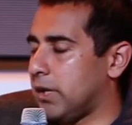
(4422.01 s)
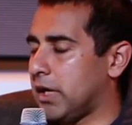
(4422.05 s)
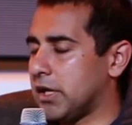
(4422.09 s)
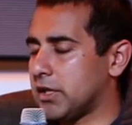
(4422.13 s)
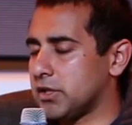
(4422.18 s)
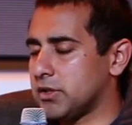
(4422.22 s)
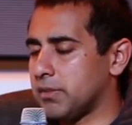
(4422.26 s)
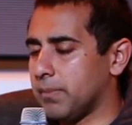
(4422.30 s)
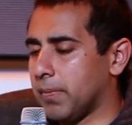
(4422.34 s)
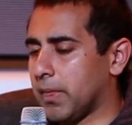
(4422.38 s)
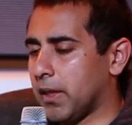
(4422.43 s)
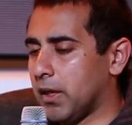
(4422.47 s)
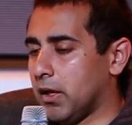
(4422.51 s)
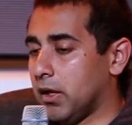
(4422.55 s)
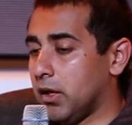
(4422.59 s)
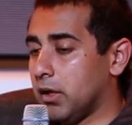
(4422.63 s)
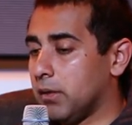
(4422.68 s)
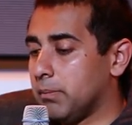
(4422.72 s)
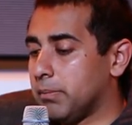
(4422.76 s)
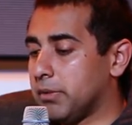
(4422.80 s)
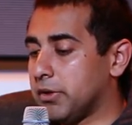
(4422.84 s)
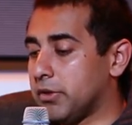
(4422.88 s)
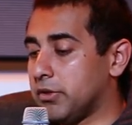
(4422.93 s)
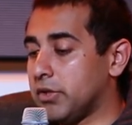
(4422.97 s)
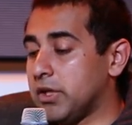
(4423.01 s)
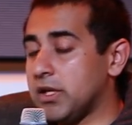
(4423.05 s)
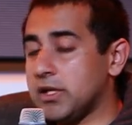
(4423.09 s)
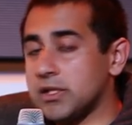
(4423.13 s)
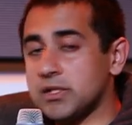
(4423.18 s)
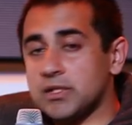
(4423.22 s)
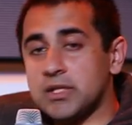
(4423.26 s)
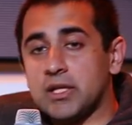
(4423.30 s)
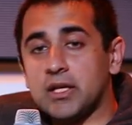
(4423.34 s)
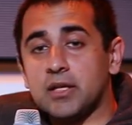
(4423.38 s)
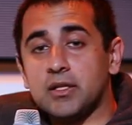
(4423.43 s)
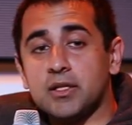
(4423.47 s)
bags. But the thing
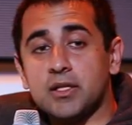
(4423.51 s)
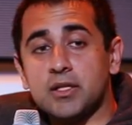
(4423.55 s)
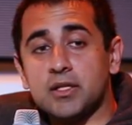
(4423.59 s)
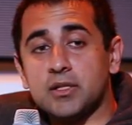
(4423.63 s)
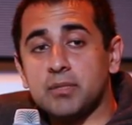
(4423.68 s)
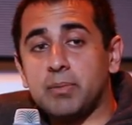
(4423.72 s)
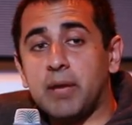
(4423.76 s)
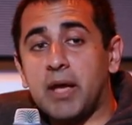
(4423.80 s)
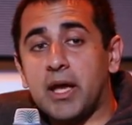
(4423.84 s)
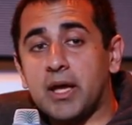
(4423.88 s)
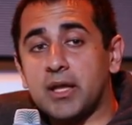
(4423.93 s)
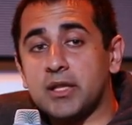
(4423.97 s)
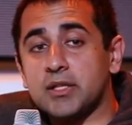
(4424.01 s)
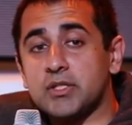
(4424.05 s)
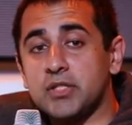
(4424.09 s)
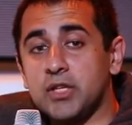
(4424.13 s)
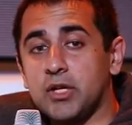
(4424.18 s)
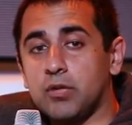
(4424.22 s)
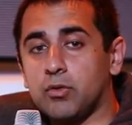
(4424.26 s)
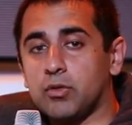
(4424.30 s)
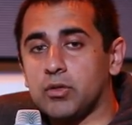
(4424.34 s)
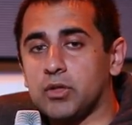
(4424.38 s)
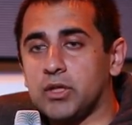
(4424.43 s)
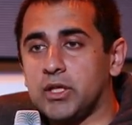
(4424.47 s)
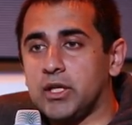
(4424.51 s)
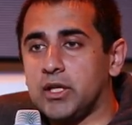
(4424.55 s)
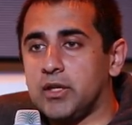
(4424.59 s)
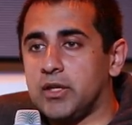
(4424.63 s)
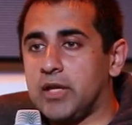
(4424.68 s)
is, they did this pact secretly,